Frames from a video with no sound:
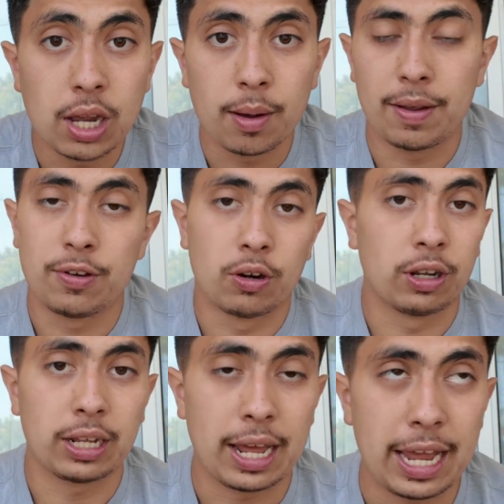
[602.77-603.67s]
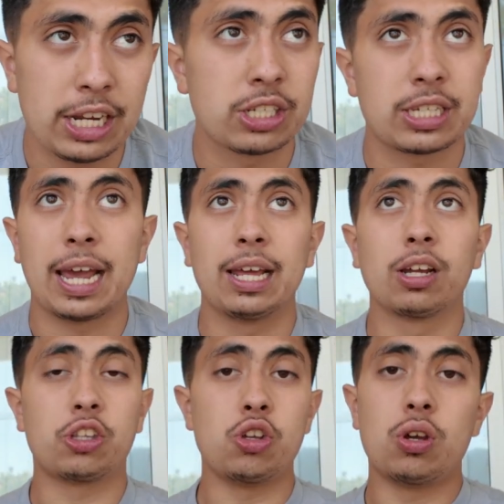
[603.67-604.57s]
what's up. If you're looking at agents, saying, hey,
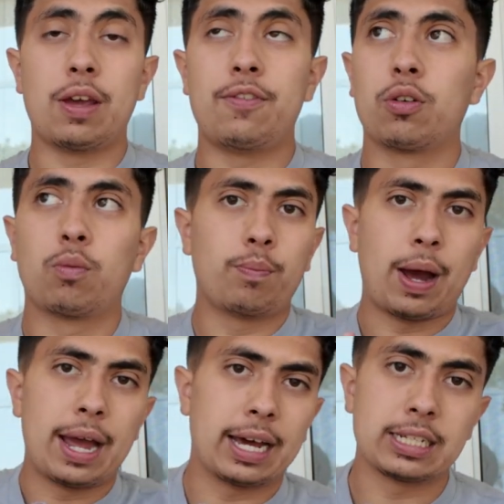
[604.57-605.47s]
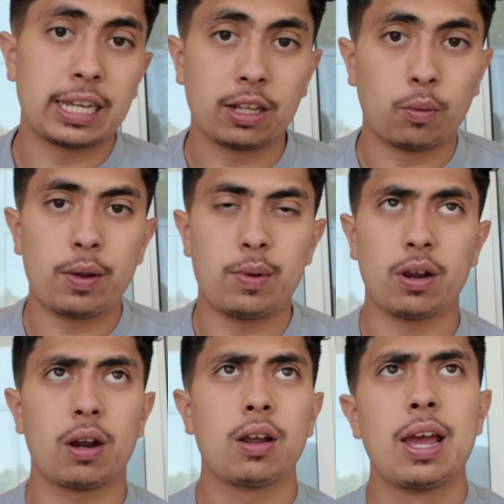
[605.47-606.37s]
look, if you're buying out of state the way
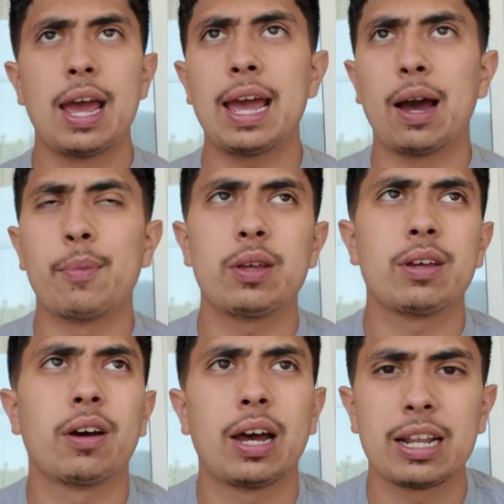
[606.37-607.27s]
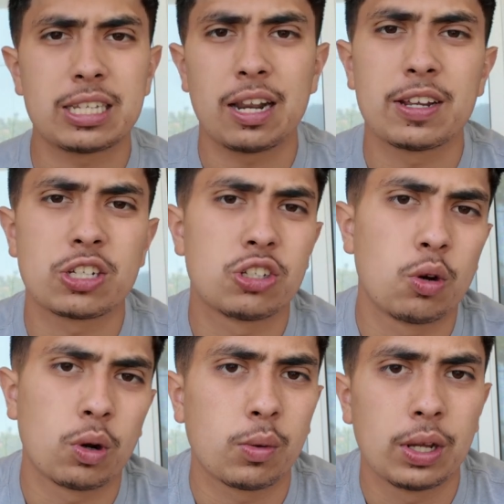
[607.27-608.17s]
we are, hey, how many out of state investors
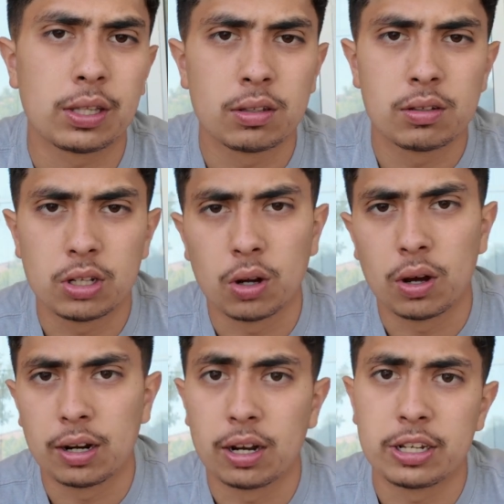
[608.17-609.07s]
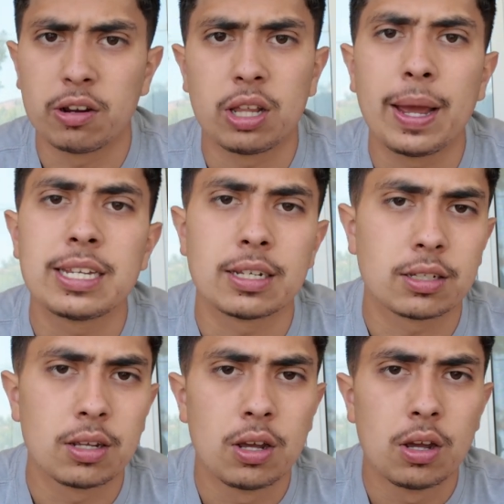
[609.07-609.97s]
do you work with, on a yearly
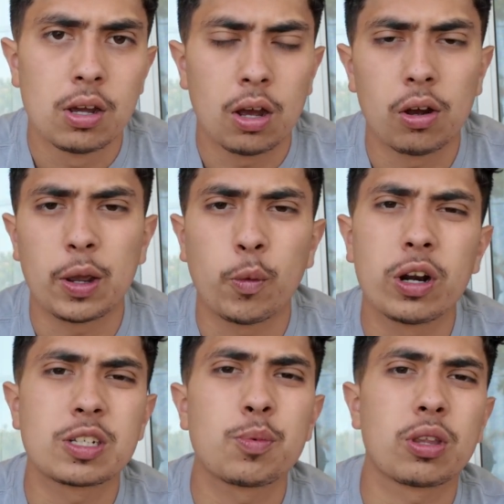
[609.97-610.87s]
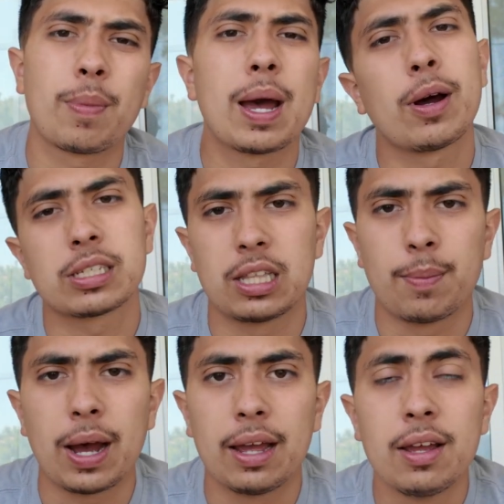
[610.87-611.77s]
basis? Okay, what are typical the buy boxes
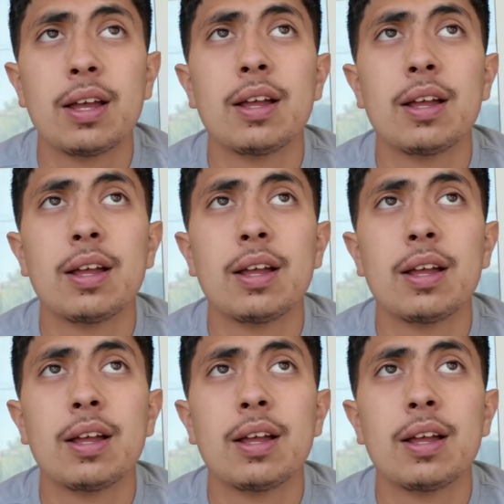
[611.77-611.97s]
they buy?